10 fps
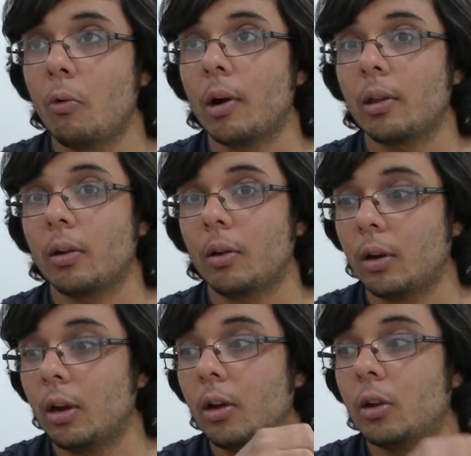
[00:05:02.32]
whether or
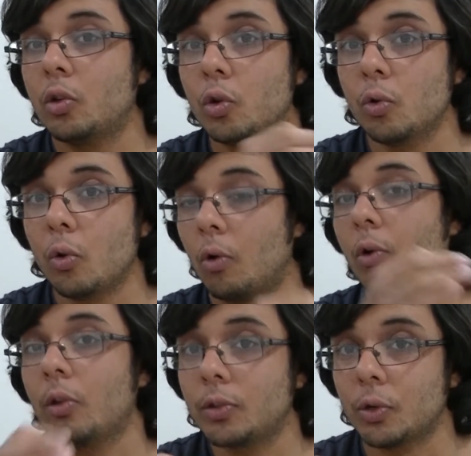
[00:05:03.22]
not to or
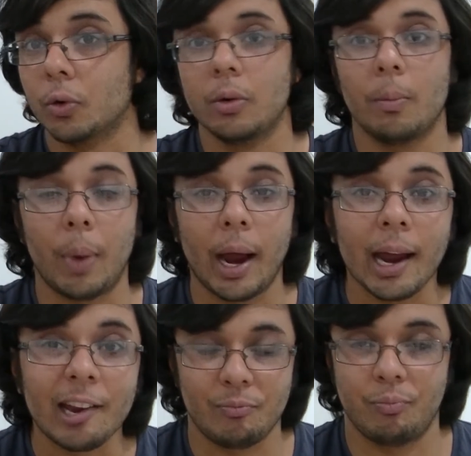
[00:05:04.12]
not to
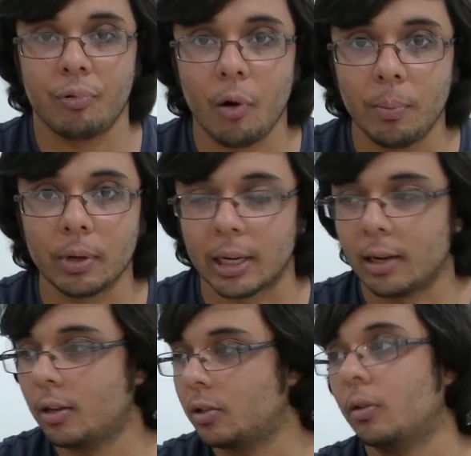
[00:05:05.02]
behave properly,
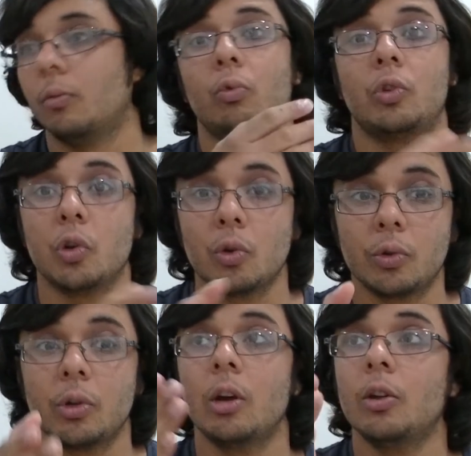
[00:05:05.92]
to
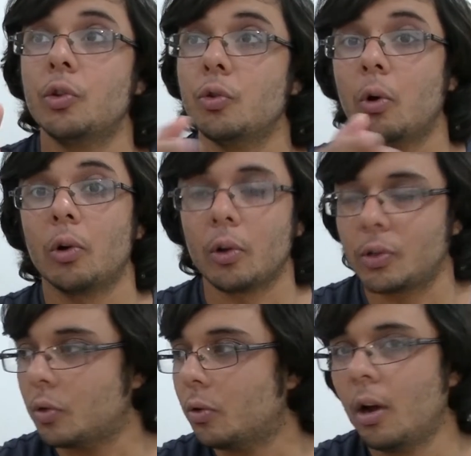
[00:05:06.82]
choose to or not
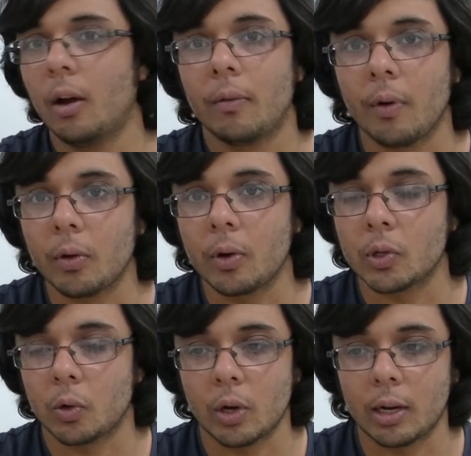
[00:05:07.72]
to focus
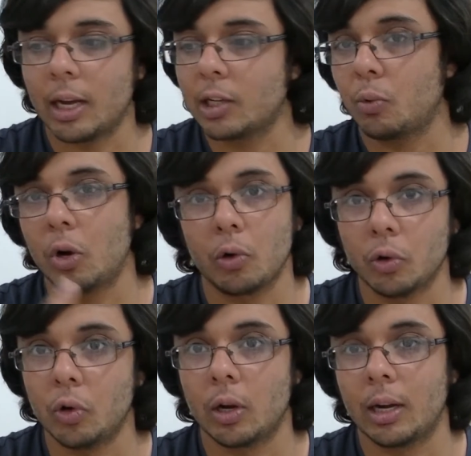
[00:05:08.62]
on your classwork or
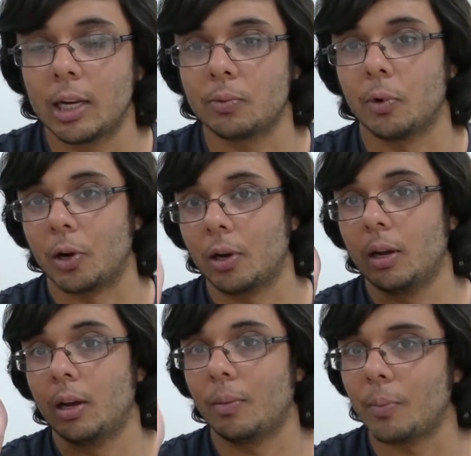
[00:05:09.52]
do your classwork.
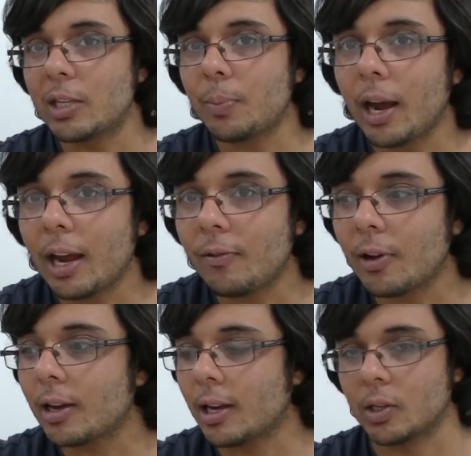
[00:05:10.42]

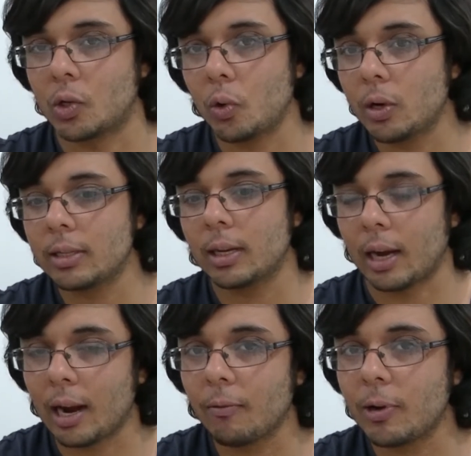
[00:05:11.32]
Misbehavior is a choice, and
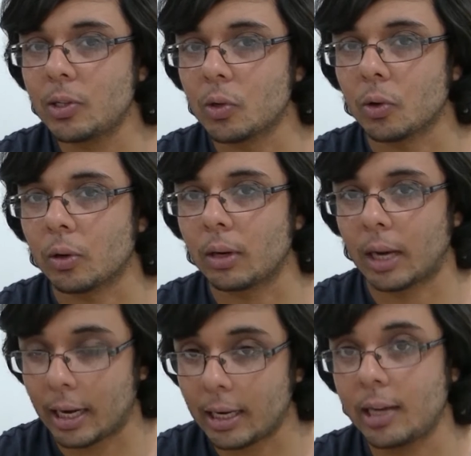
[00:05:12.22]
every student,
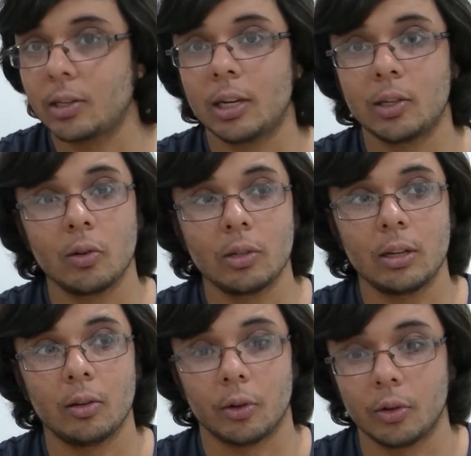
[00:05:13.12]
ADHD students
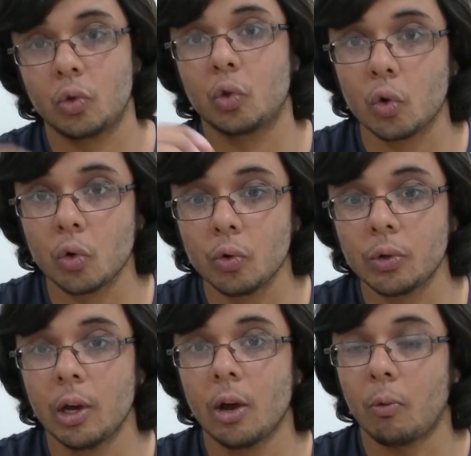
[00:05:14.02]
included,
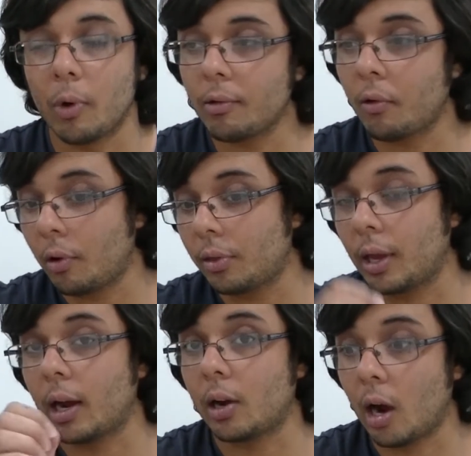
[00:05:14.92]
choose whether or not
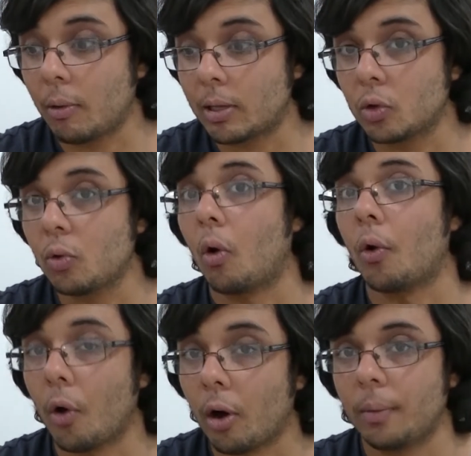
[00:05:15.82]
they are going to or
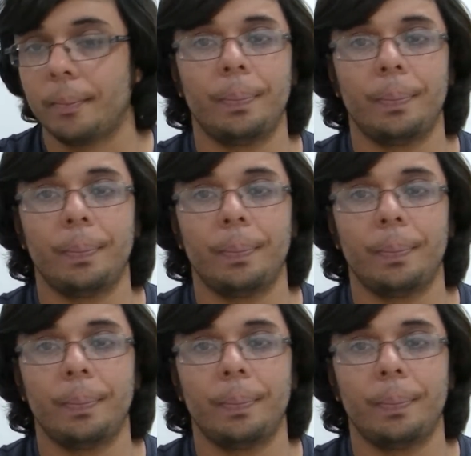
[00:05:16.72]
not